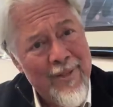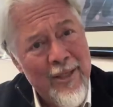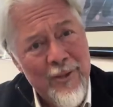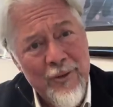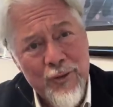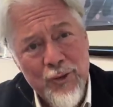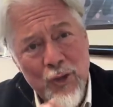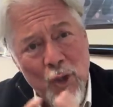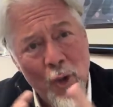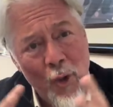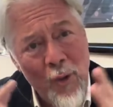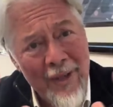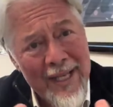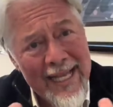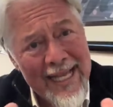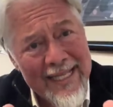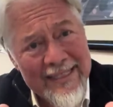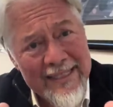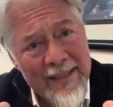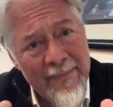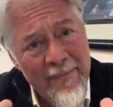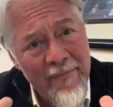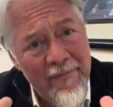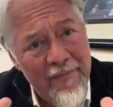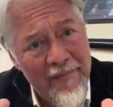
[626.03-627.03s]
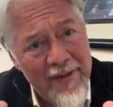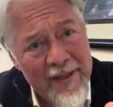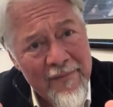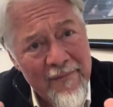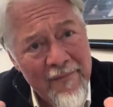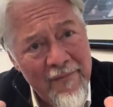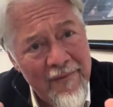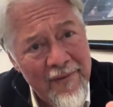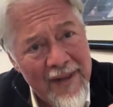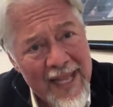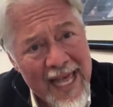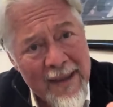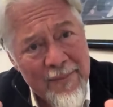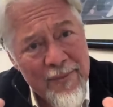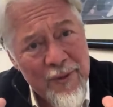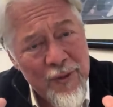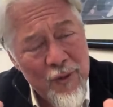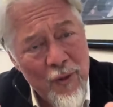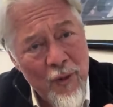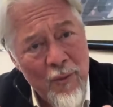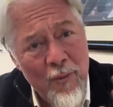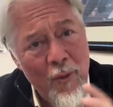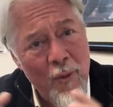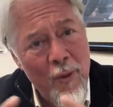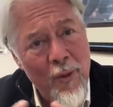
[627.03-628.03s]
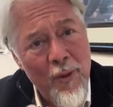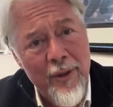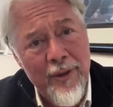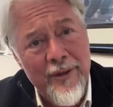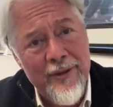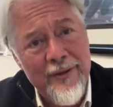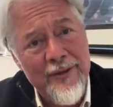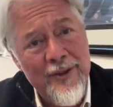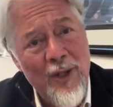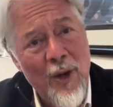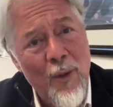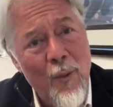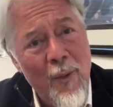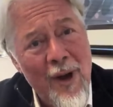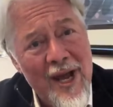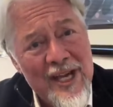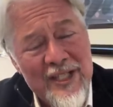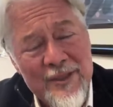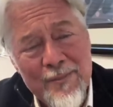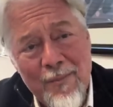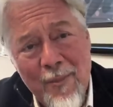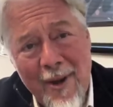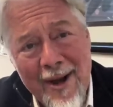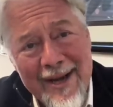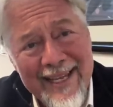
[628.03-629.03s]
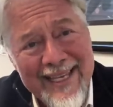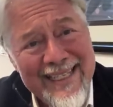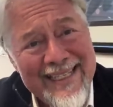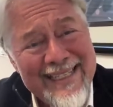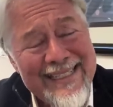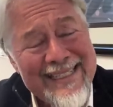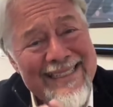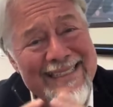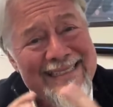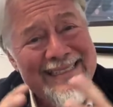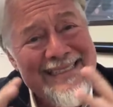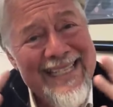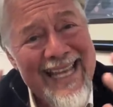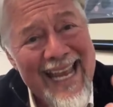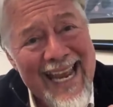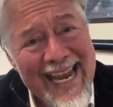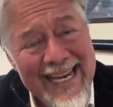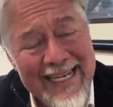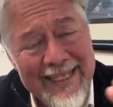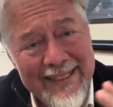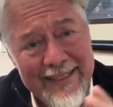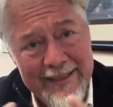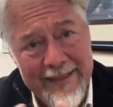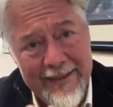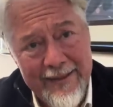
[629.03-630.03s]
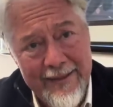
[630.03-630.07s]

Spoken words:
Don't let them flim-flam you no more. The watch market is dead.